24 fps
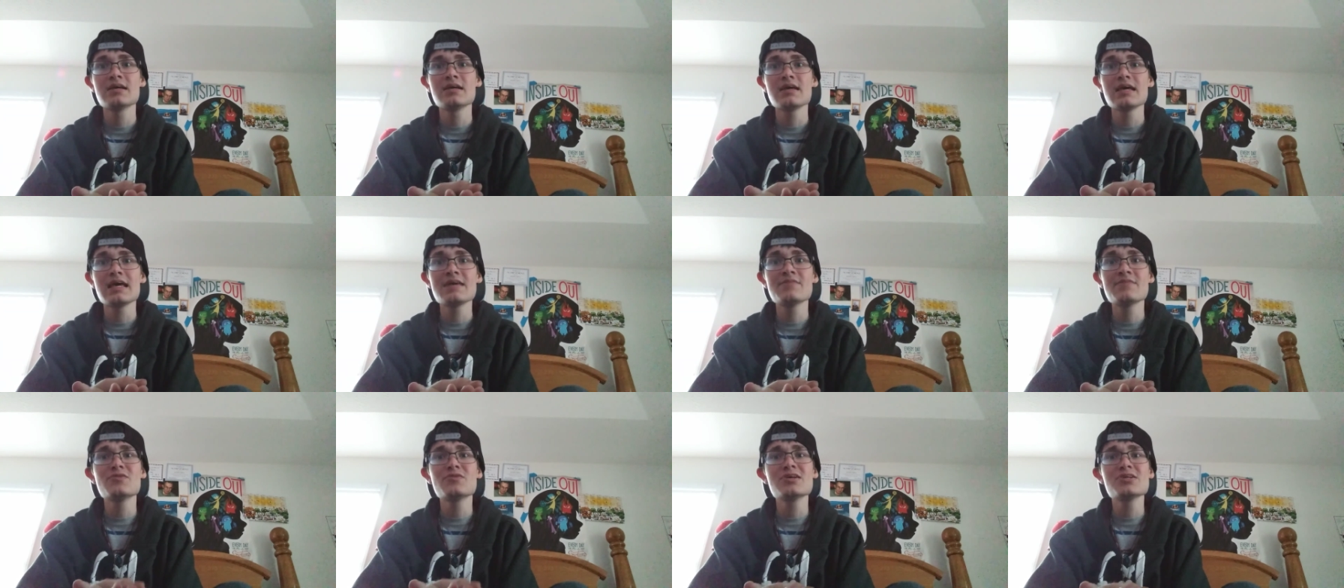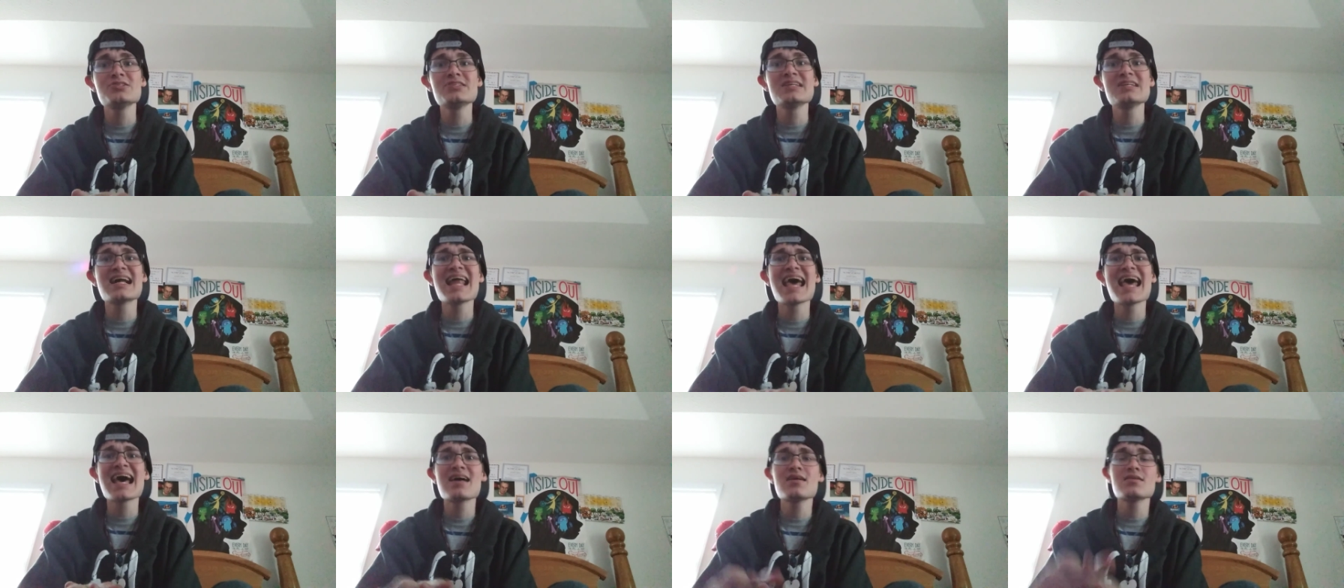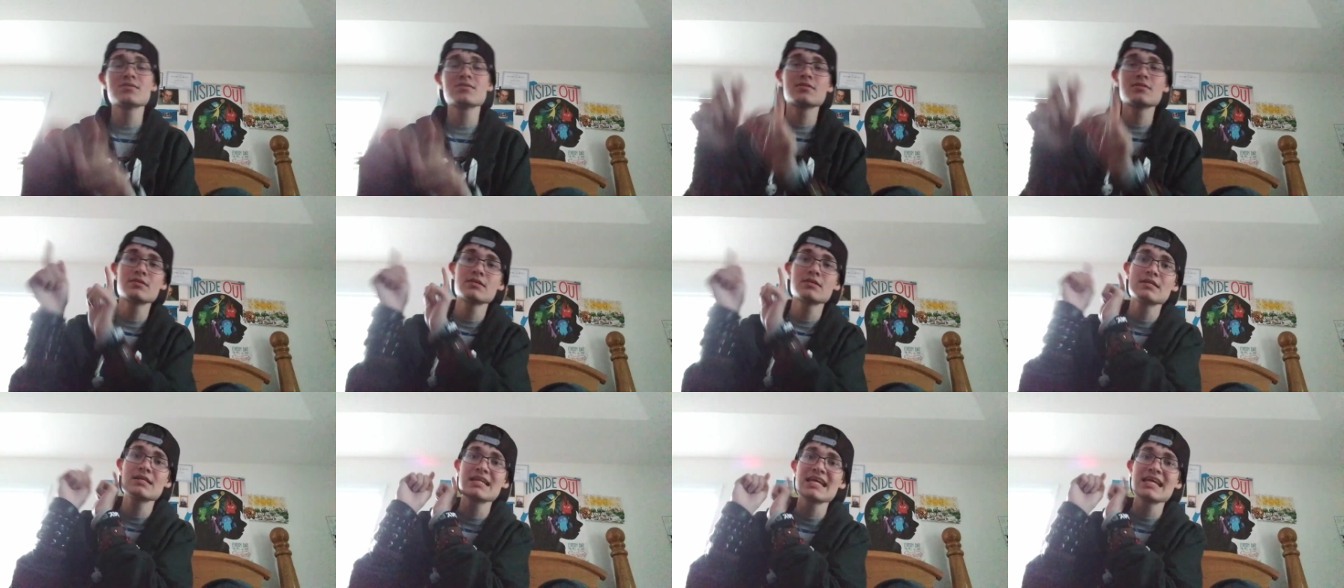if you want to shout out,
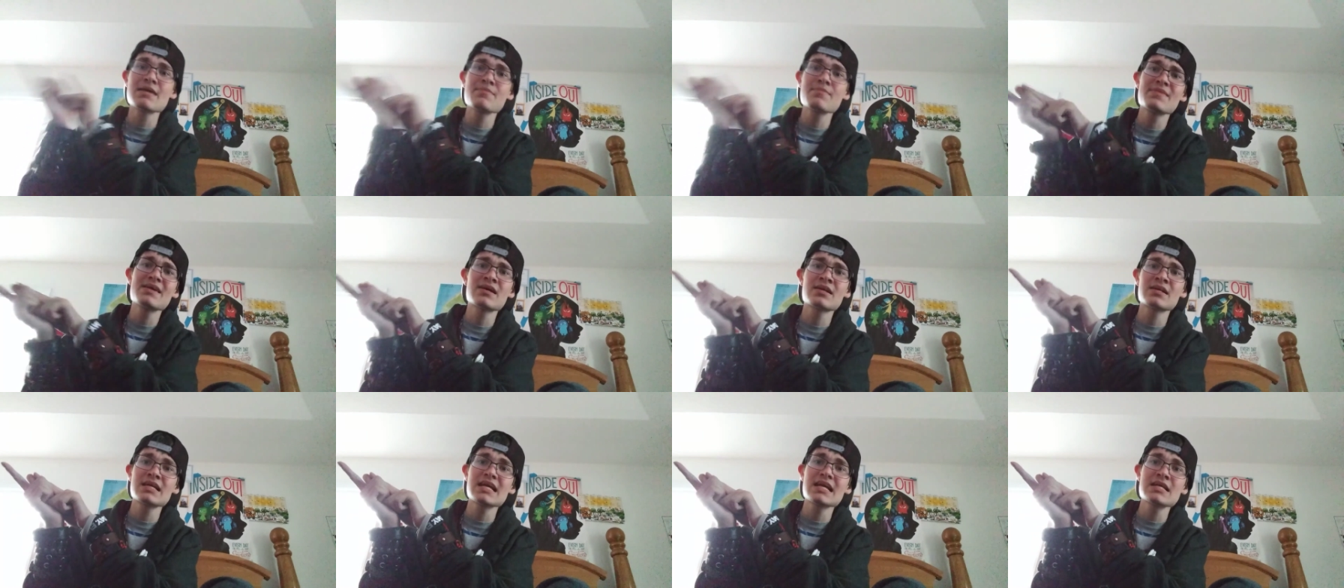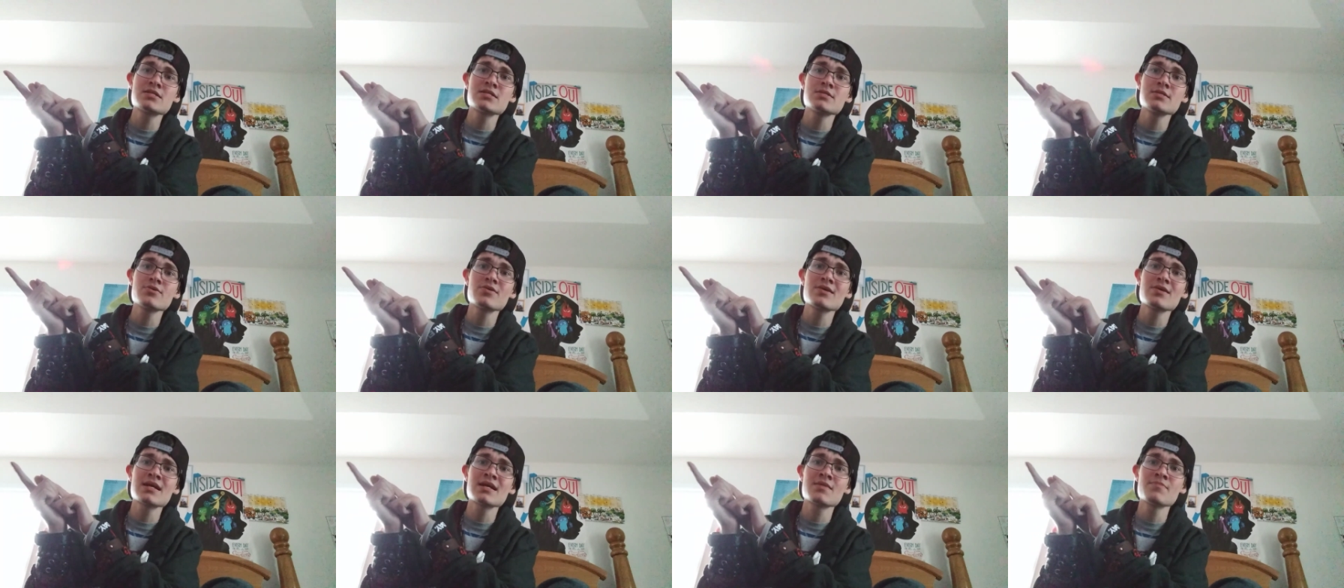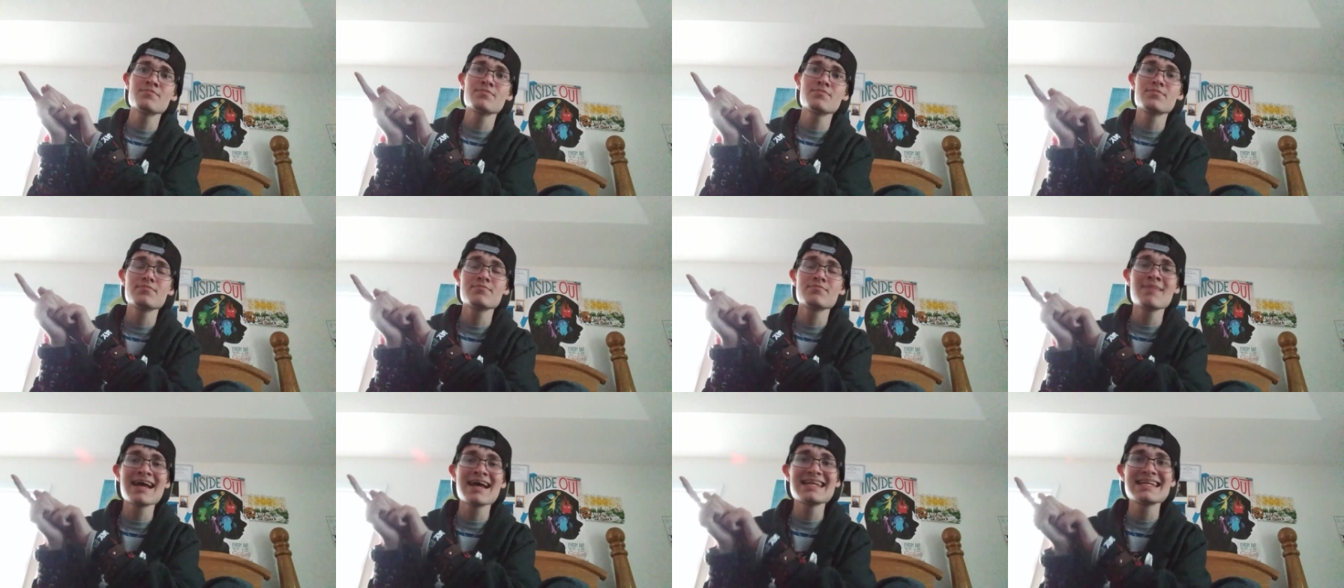DM me on Instagram,
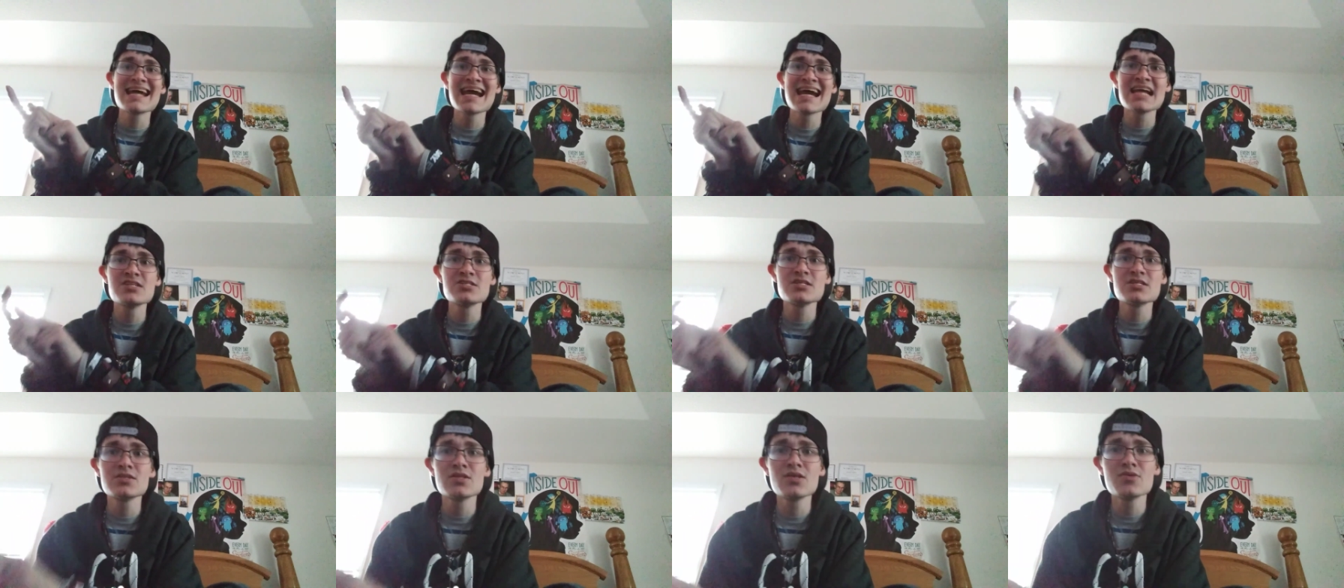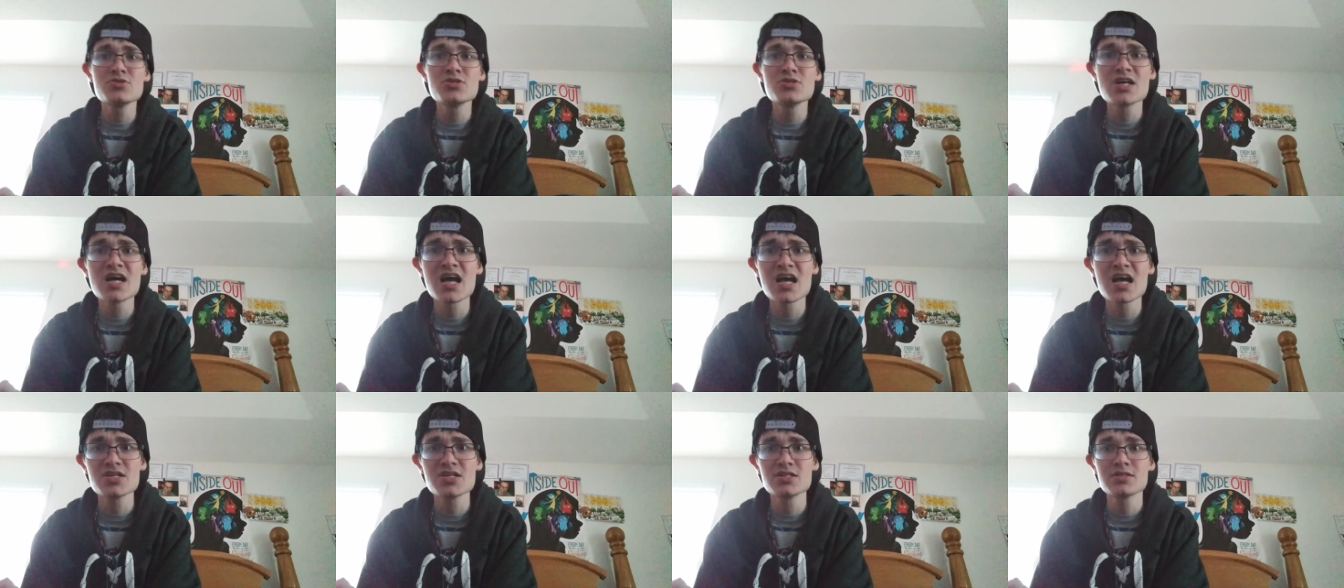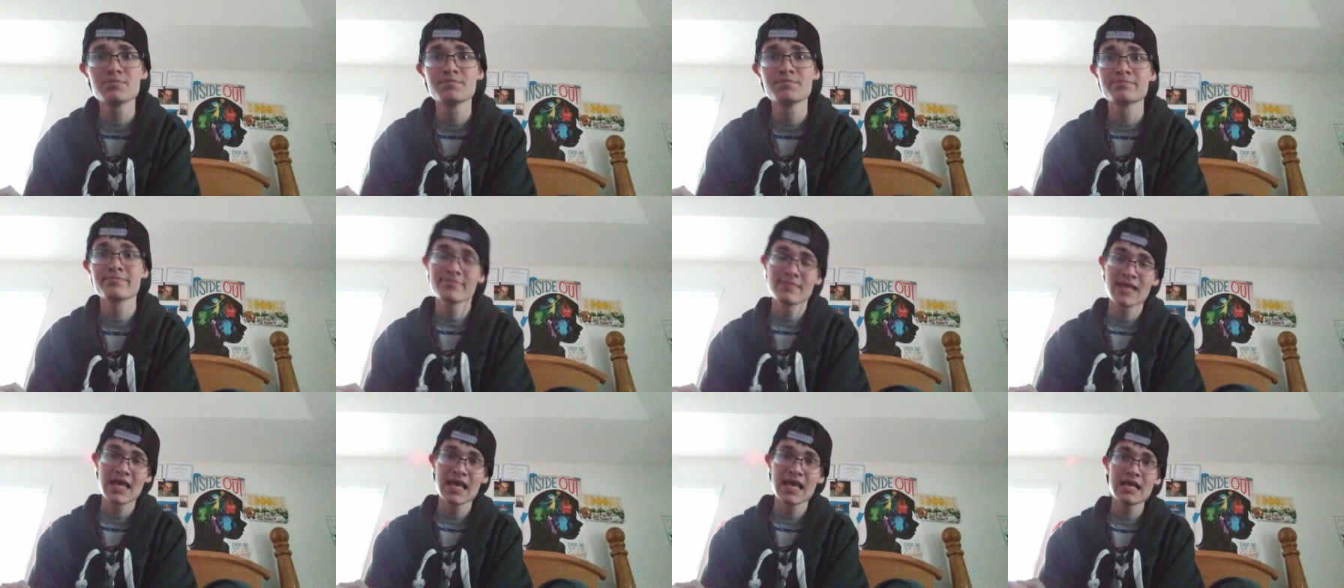Matt Daddy Joe Josh.
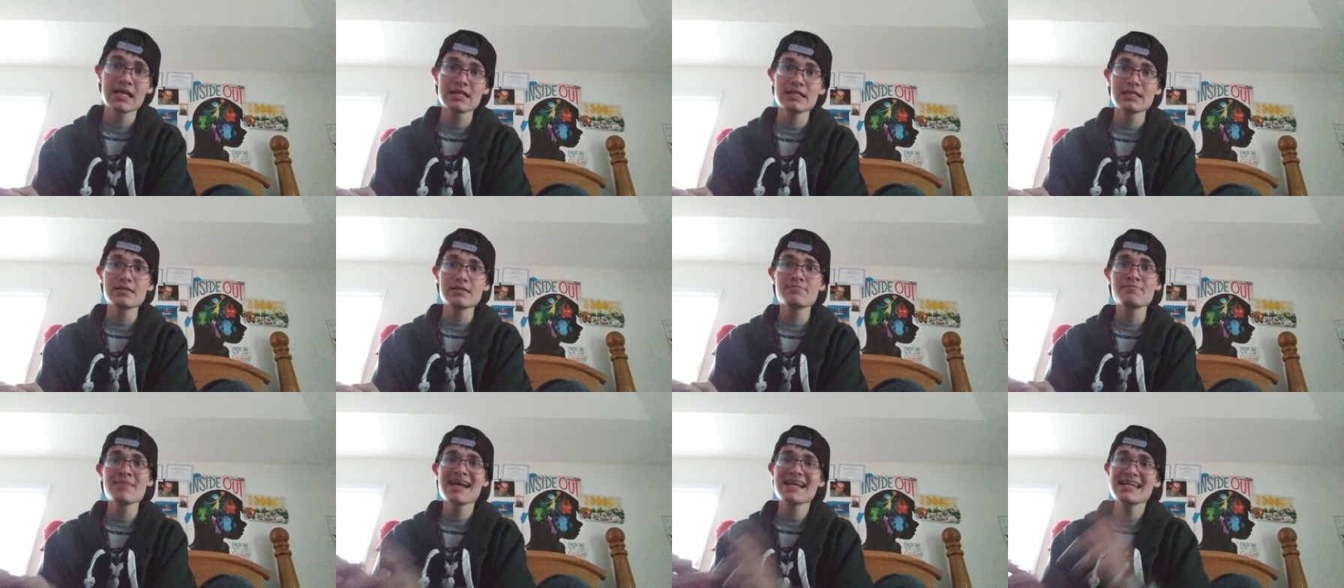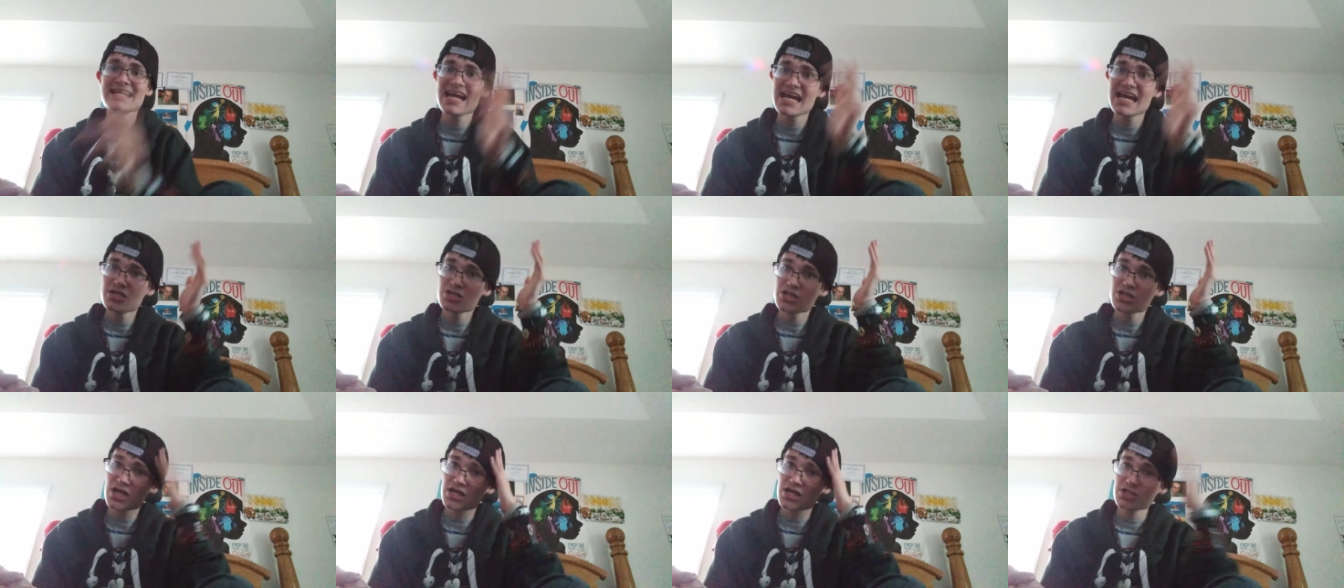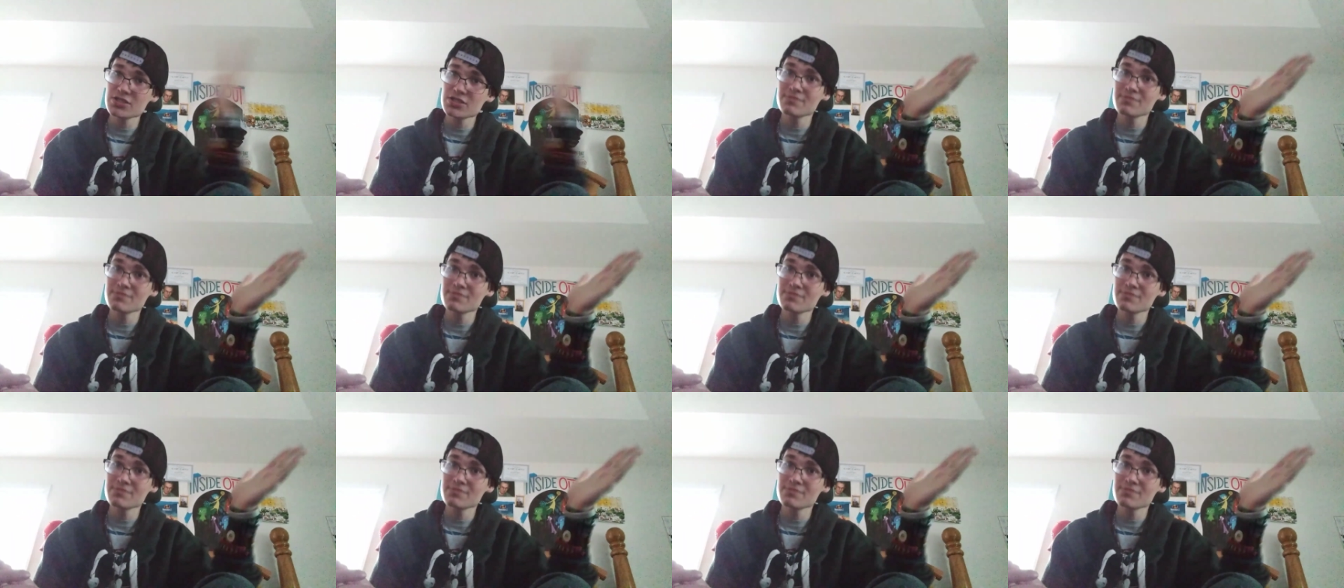Matt Daddy Josh